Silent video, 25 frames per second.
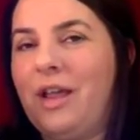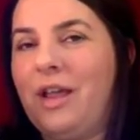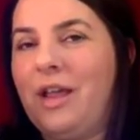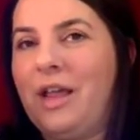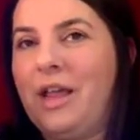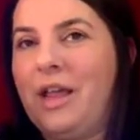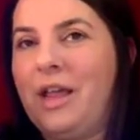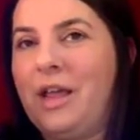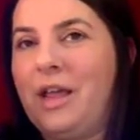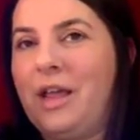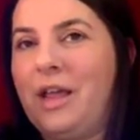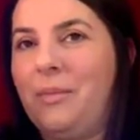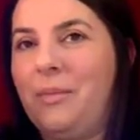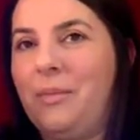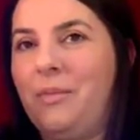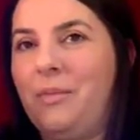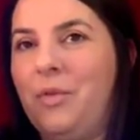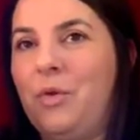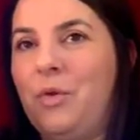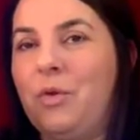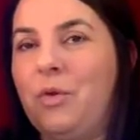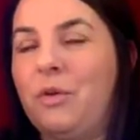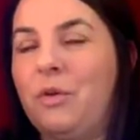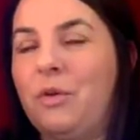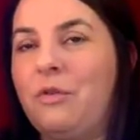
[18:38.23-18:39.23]

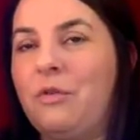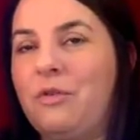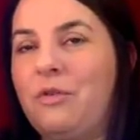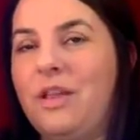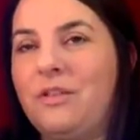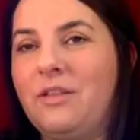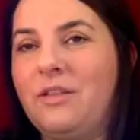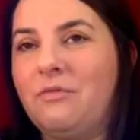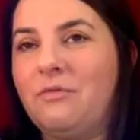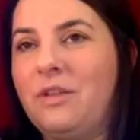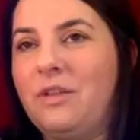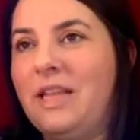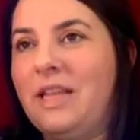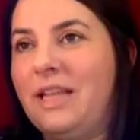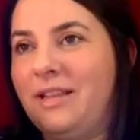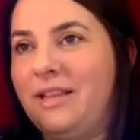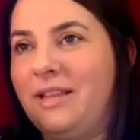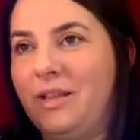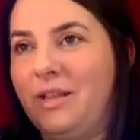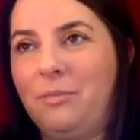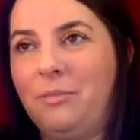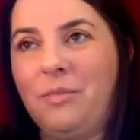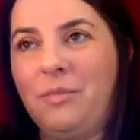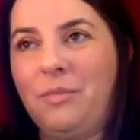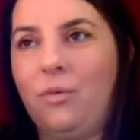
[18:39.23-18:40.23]
You could create a really
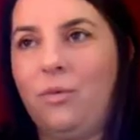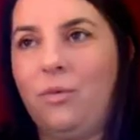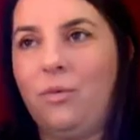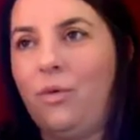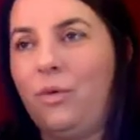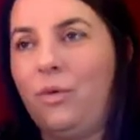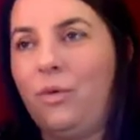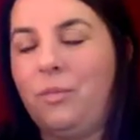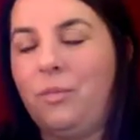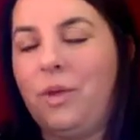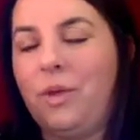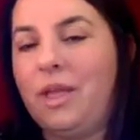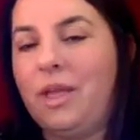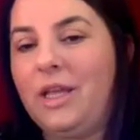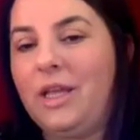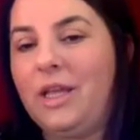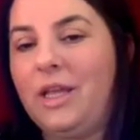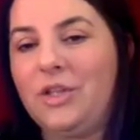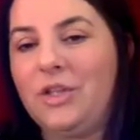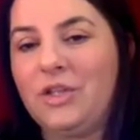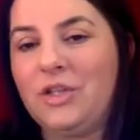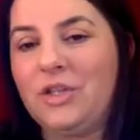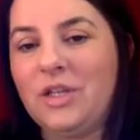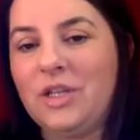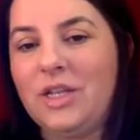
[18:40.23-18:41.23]
simple one
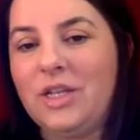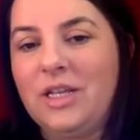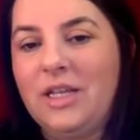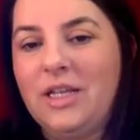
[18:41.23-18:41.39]
page